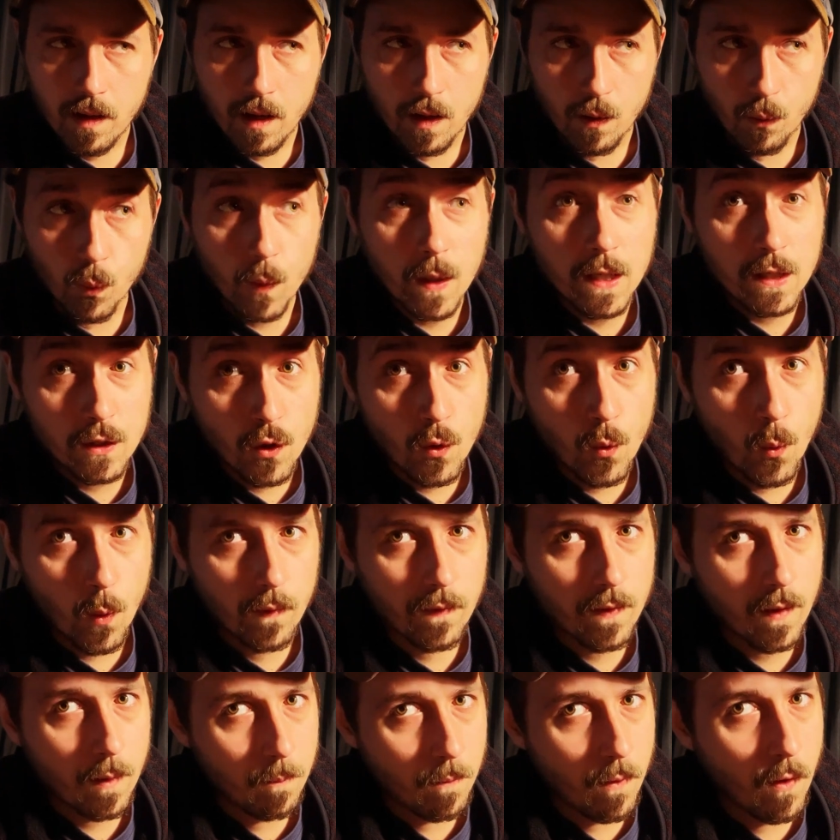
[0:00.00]
And we knew
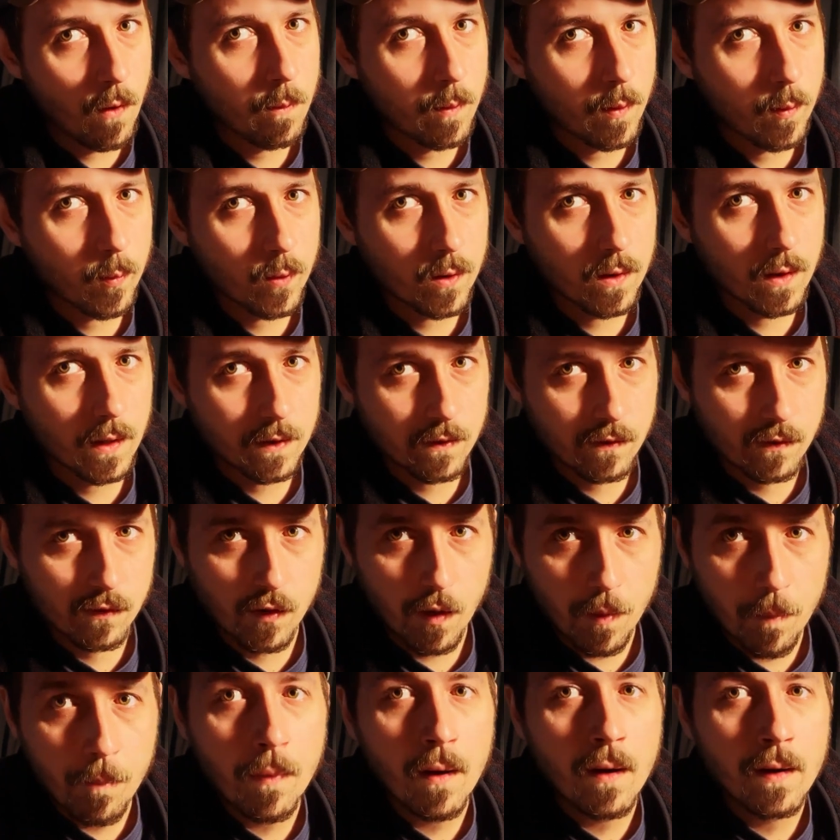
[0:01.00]
at that moment, we're like,
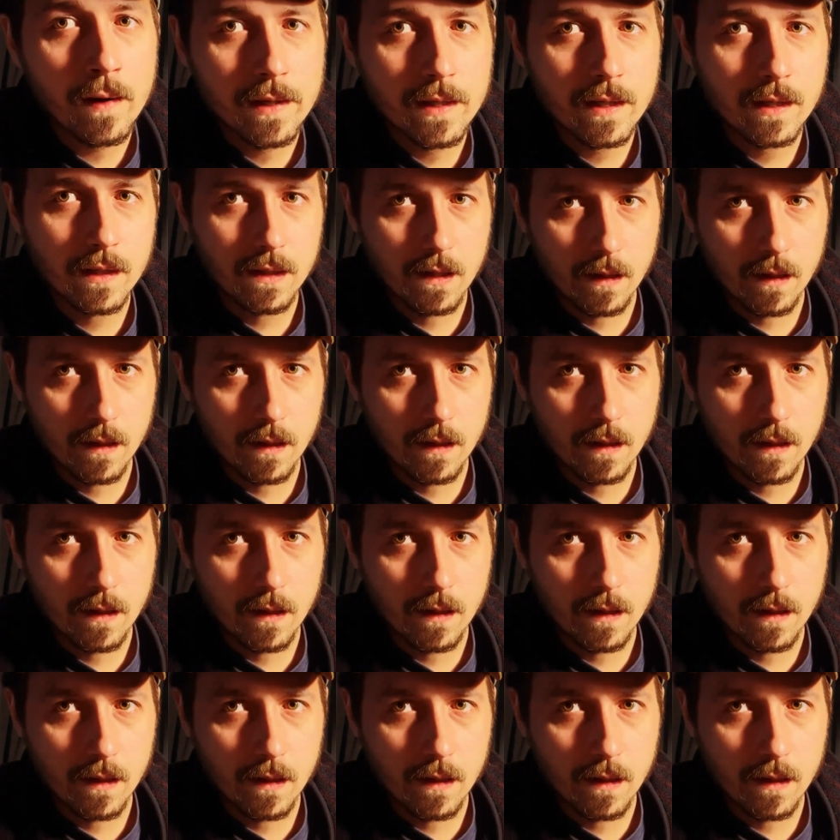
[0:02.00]
somebody